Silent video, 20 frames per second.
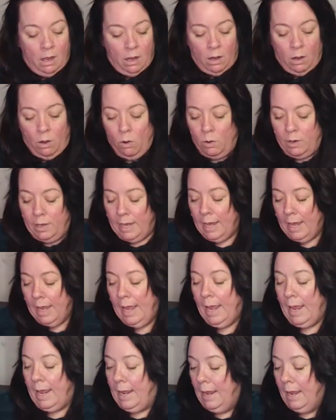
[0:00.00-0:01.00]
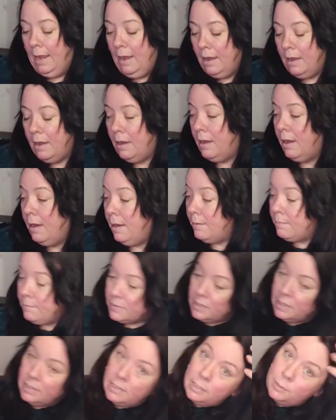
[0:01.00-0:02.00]
Okay,
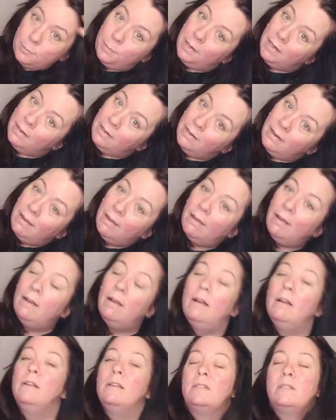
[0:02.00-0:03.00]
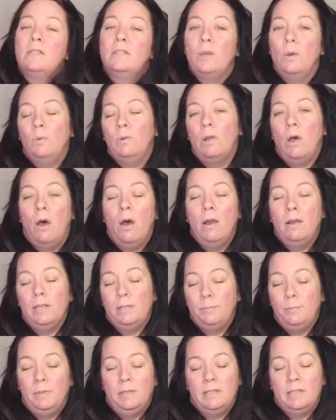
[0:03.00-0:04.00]
since it's been so long, it's
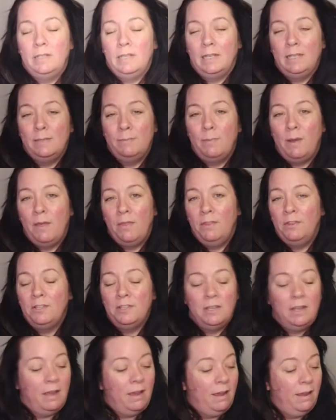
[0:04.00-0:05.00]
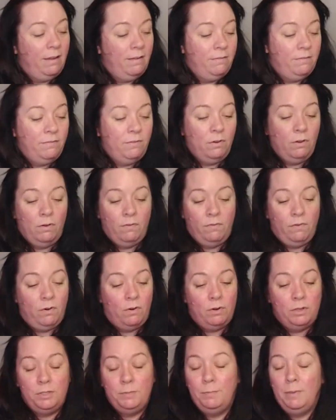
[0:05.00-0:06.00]
been 6 months, I've of
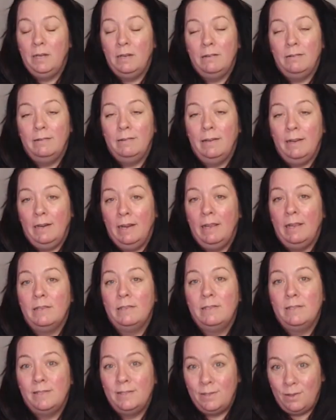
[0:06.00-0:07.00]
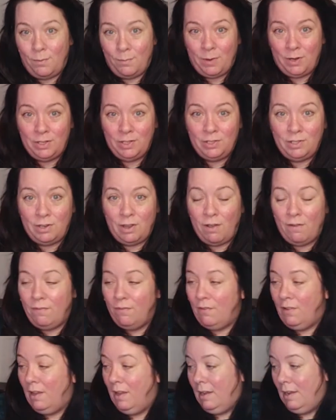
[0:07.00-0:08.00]
course been knitting so much stuff,
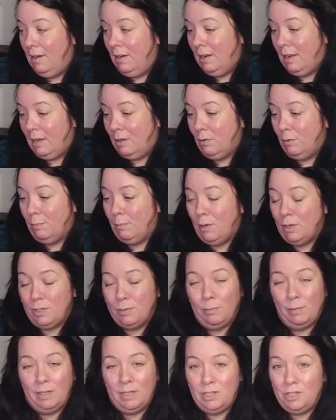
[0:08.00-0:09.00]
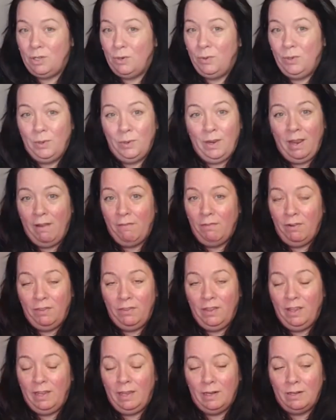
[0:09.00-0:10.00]
and I couldn't possibly show you
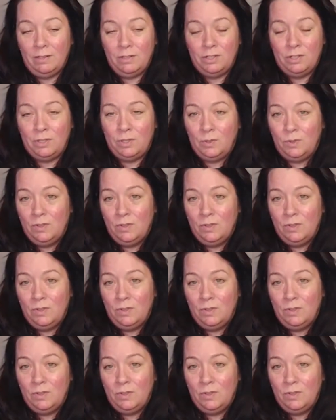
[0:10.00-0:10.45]
everything in just